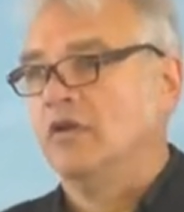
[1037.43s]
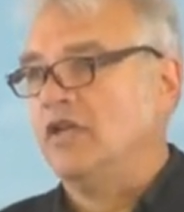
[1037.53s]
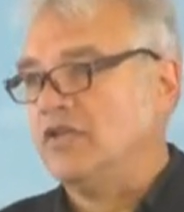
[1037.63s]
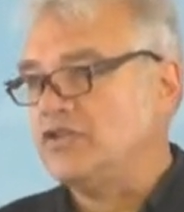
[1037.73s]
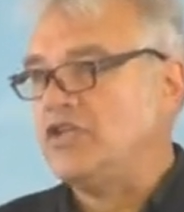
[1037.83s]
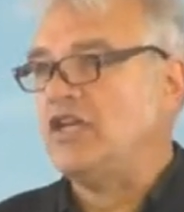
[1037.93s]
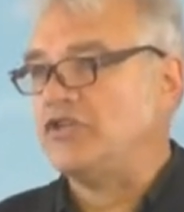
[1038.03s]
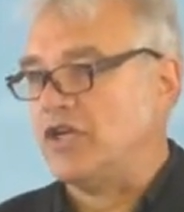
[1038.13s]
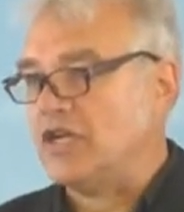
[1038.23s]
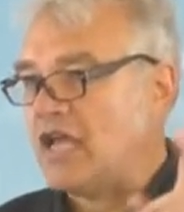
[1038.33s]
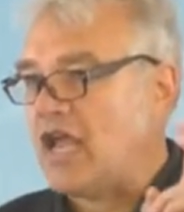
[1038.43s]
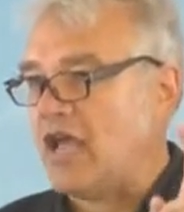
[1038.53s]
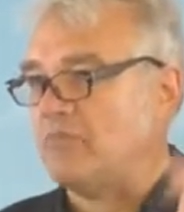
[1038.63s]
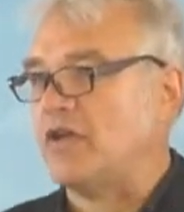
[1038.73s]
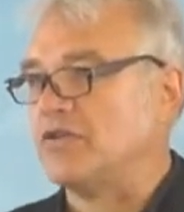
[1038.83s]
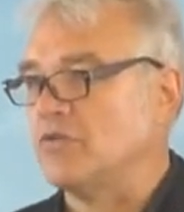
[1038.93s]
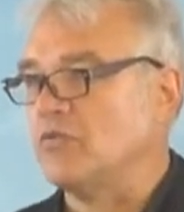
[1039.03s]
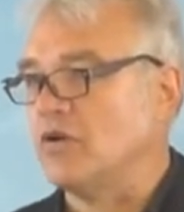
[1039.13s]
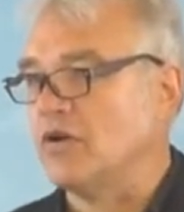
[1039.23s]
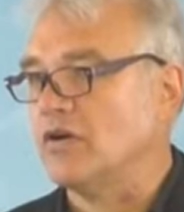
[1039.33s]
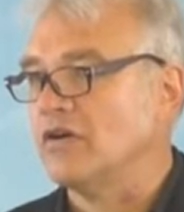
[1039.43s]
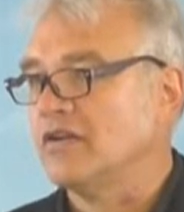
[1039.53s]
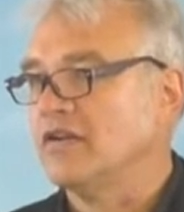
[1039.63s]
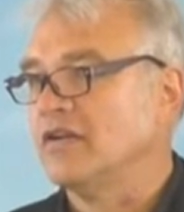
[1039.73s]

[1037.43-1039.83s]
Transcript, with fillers: his teaching camp, as it were,